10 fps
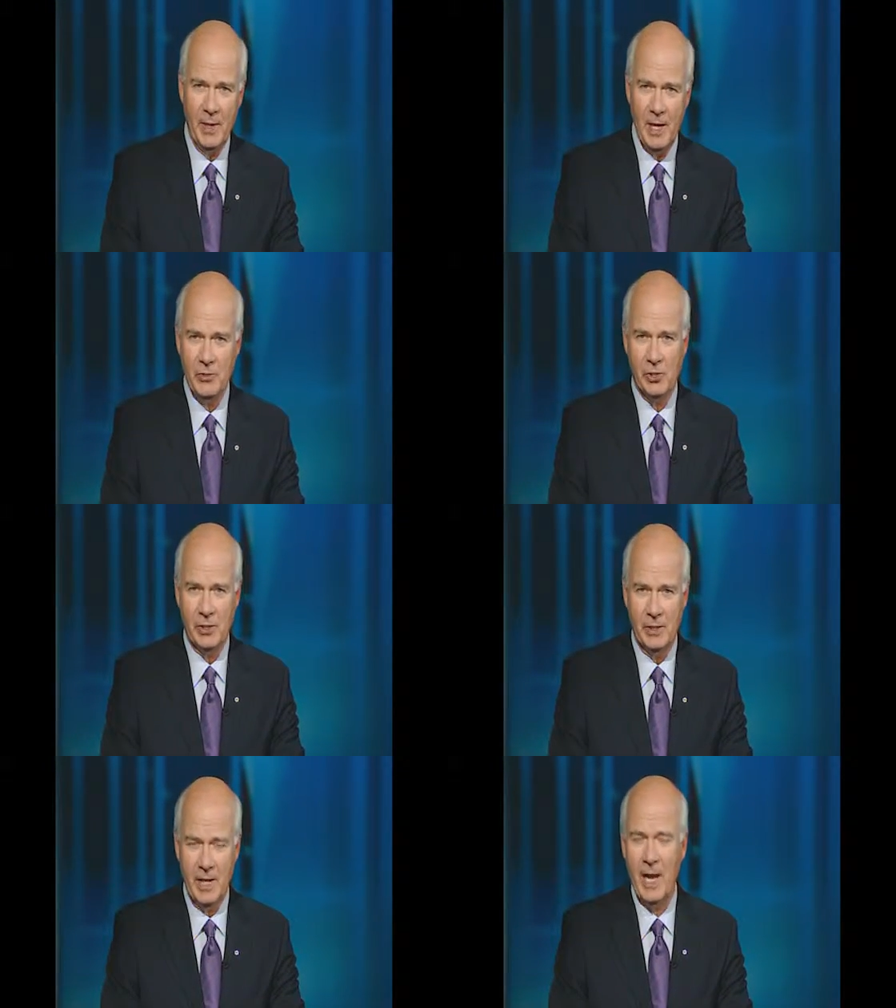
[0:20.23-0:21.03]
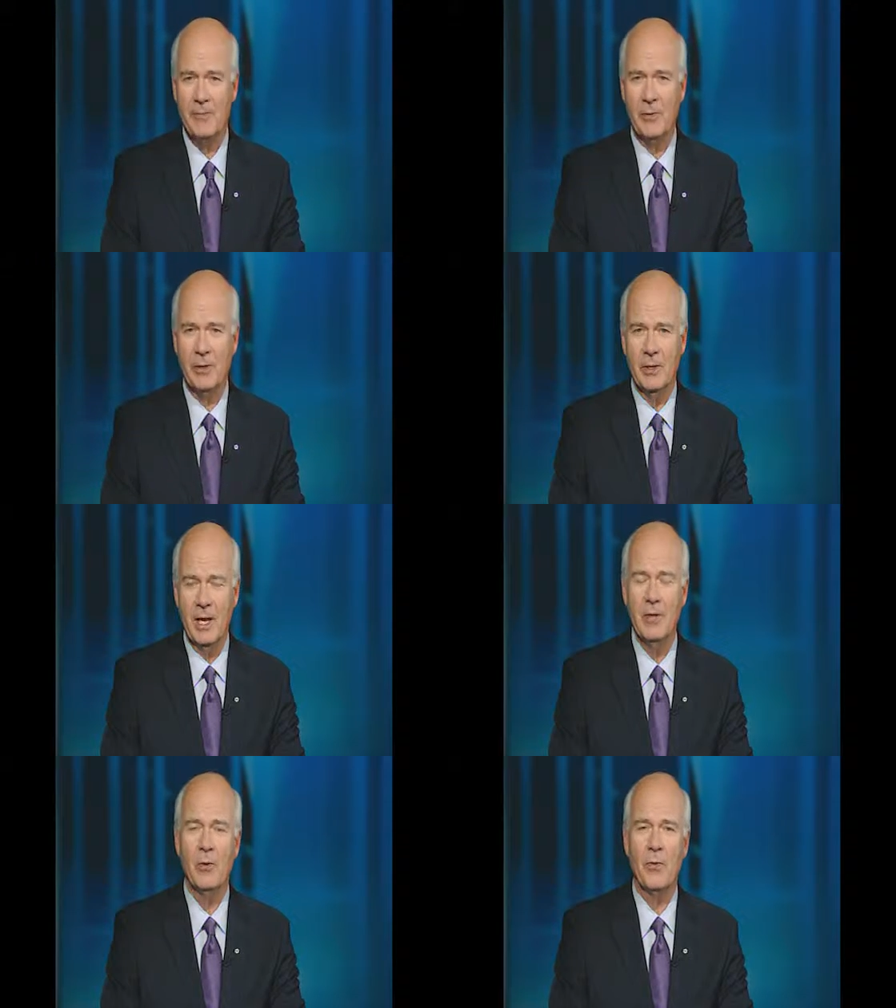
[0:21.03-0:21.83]
Asia, Africa,
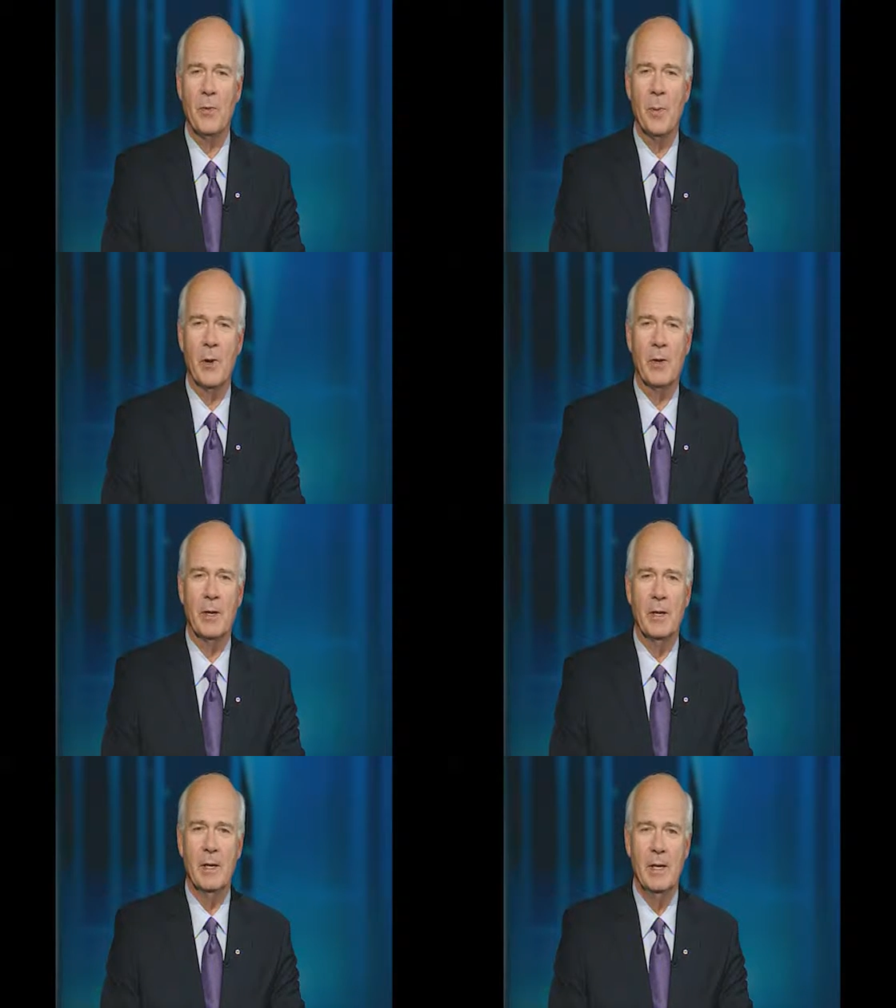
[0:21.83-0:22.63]
and North America.